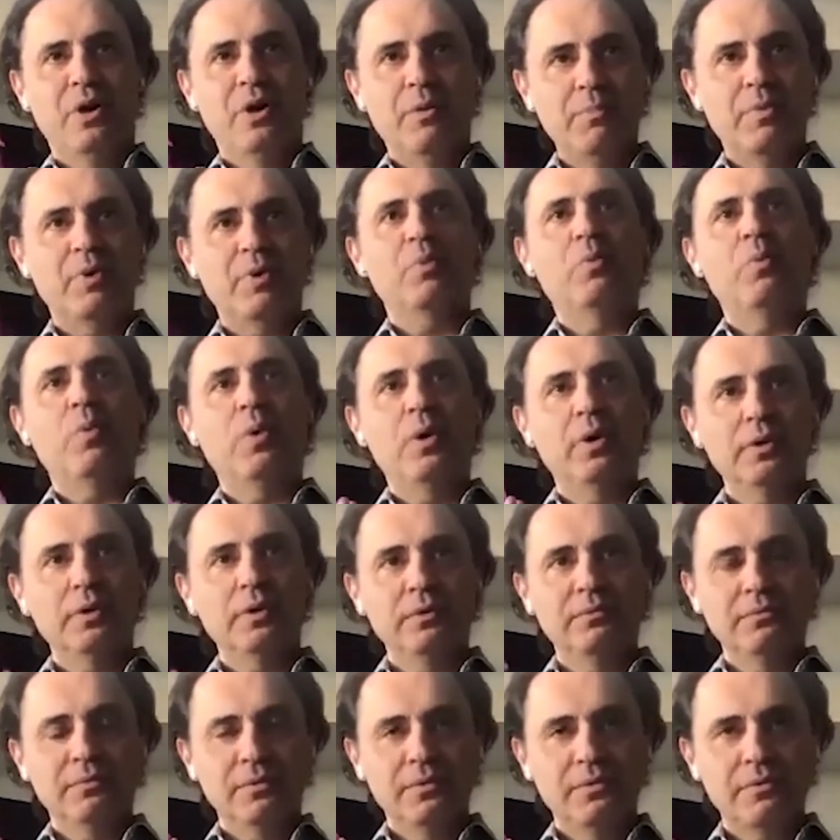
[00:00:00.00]

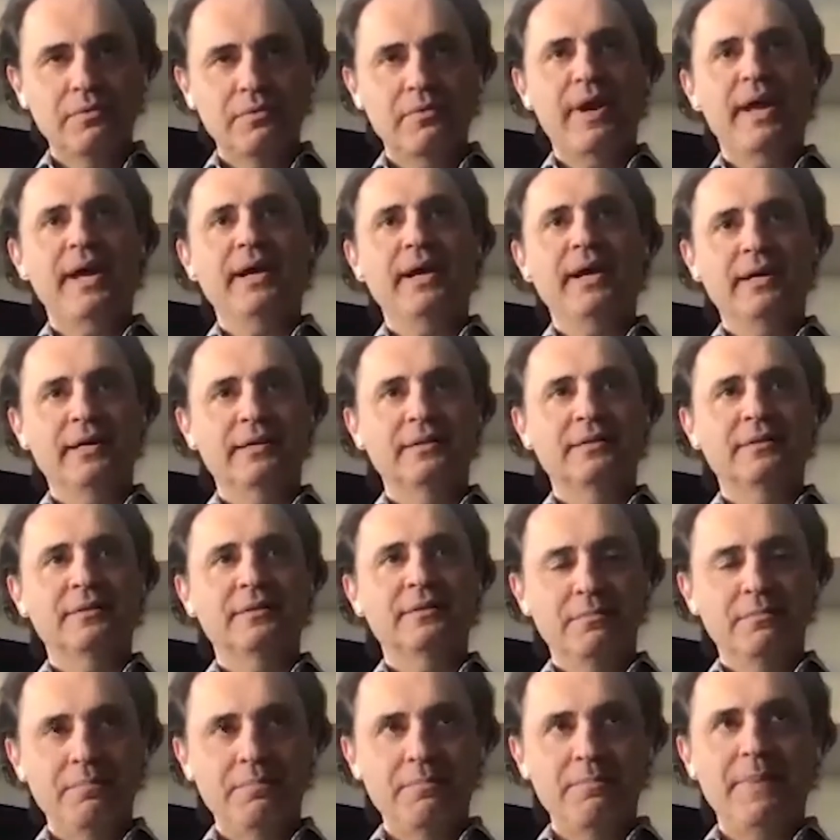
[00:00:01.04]
#1
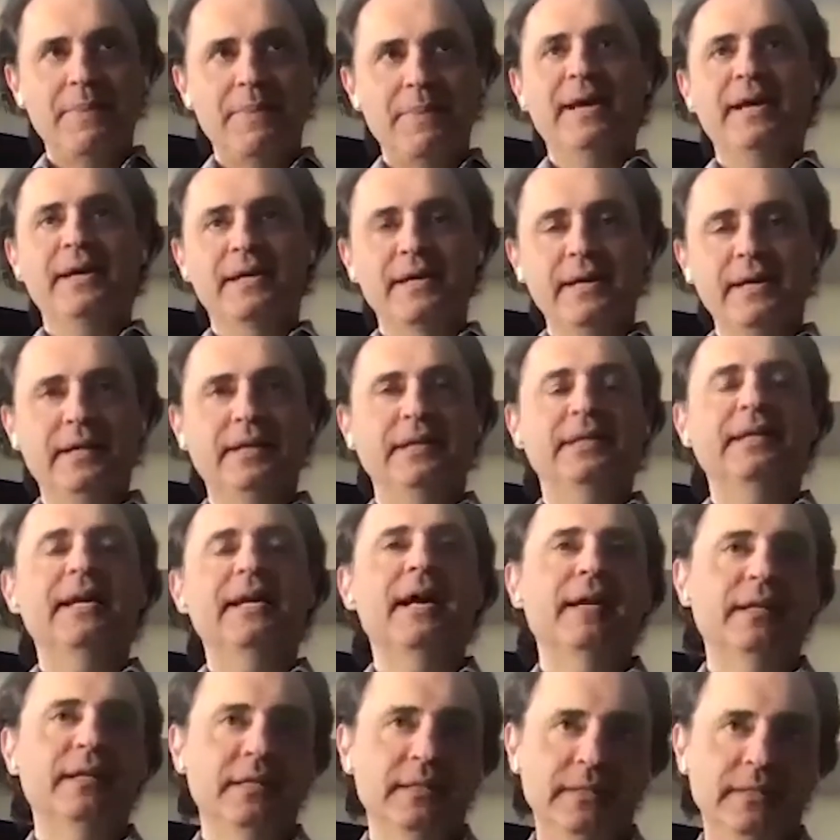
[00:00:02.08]
ranked bank
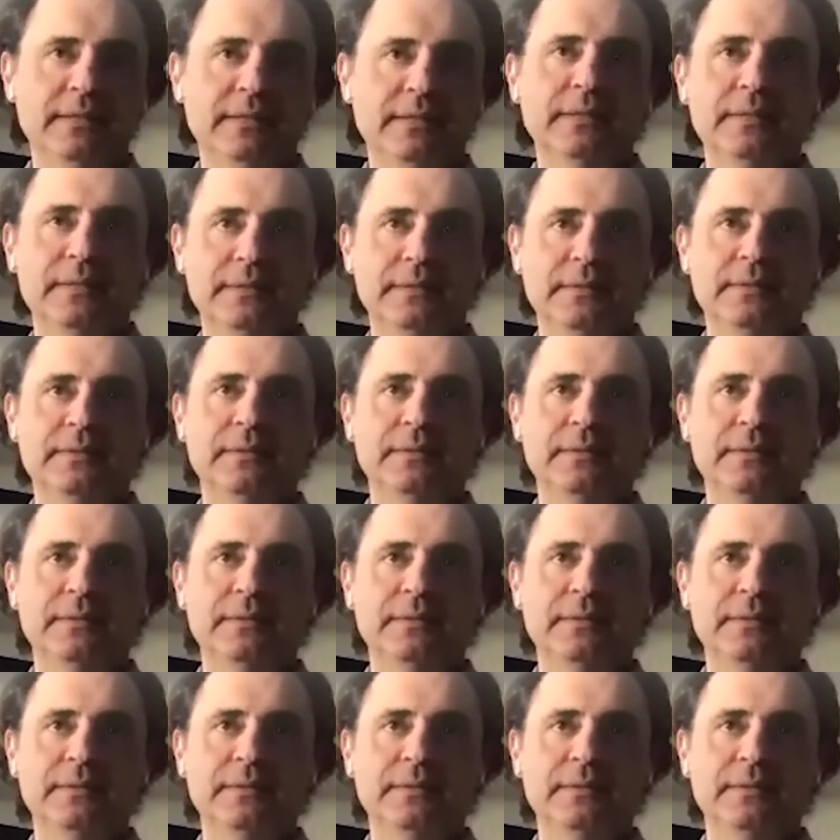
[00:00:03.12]
in Canada?